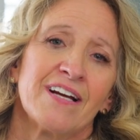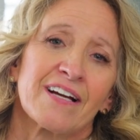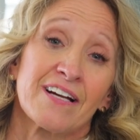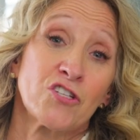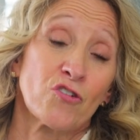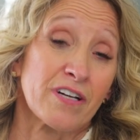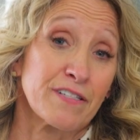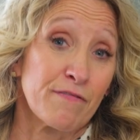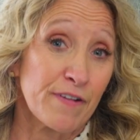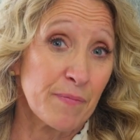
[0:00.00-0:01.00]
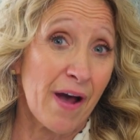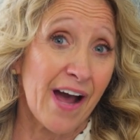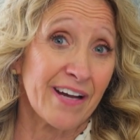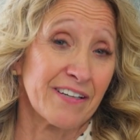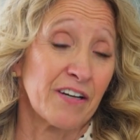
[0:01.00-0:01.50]
constructive
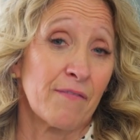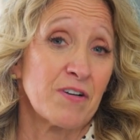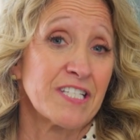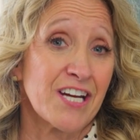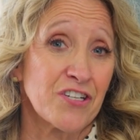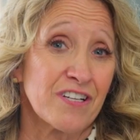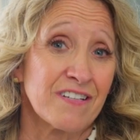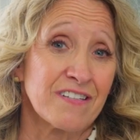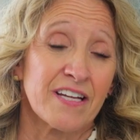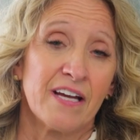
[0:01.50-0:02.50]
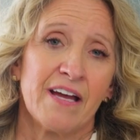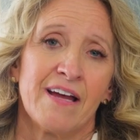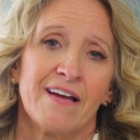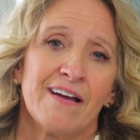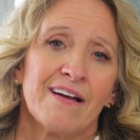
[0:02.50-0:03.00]
feedback in conversations,
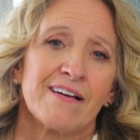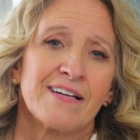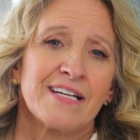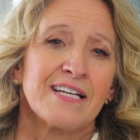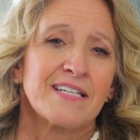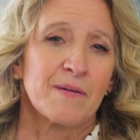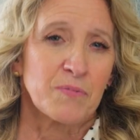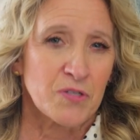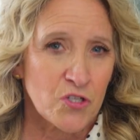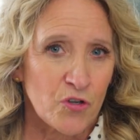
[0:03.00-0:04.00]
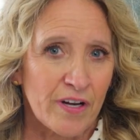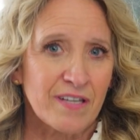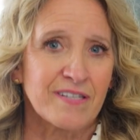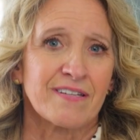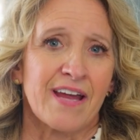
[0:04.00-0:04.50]
tips and
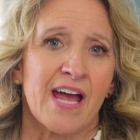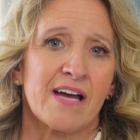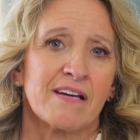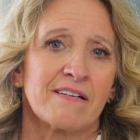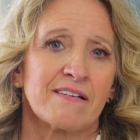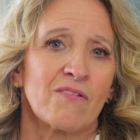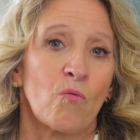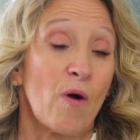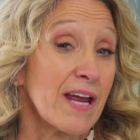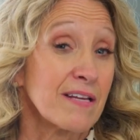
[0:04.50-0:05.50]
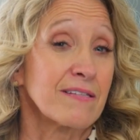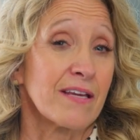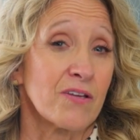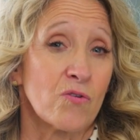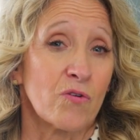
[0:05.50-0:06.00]
tricks and ways
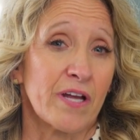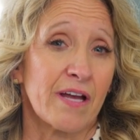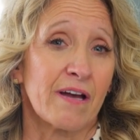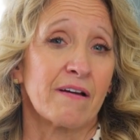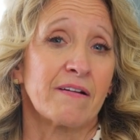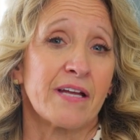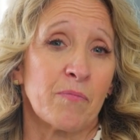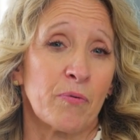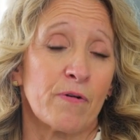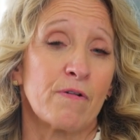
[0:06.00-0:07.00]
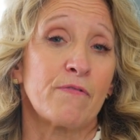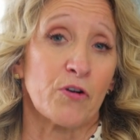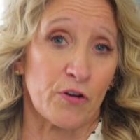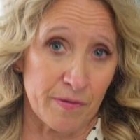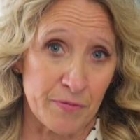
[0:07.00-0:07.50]
that you can improve
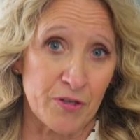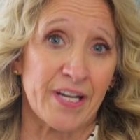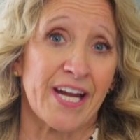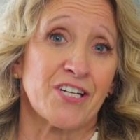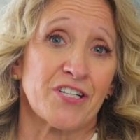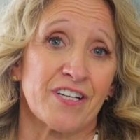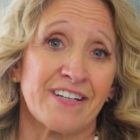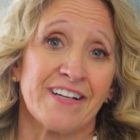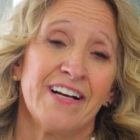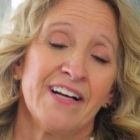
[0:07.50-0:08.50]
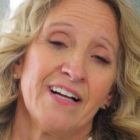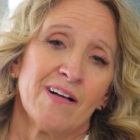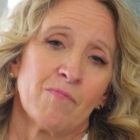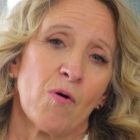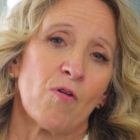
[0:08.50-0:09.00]
your communication,
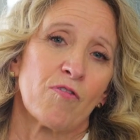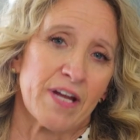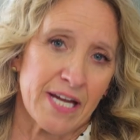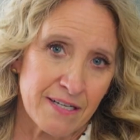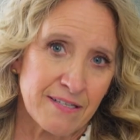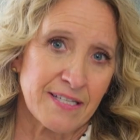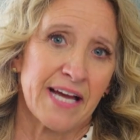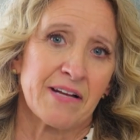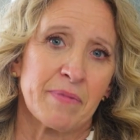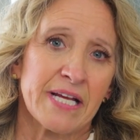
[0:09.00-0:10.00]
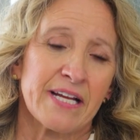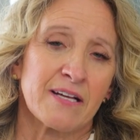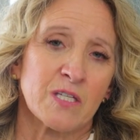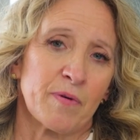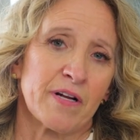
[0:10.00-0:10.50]
both inside of
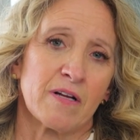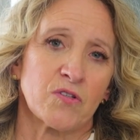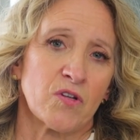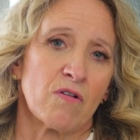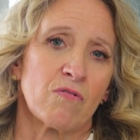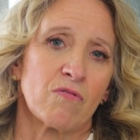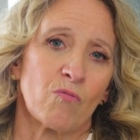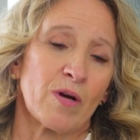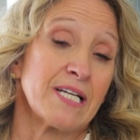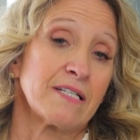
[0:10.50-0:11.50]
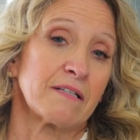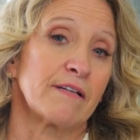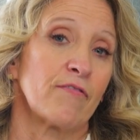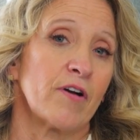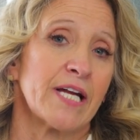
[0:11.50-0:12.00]
meetings, but also when
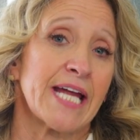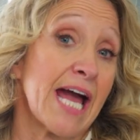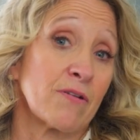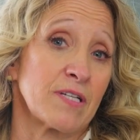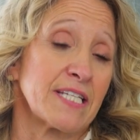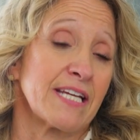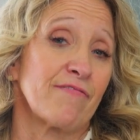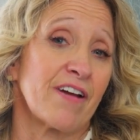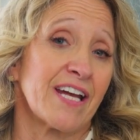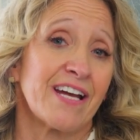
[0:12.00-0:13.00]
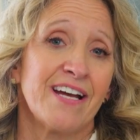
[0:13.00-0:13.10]
delivering and receiving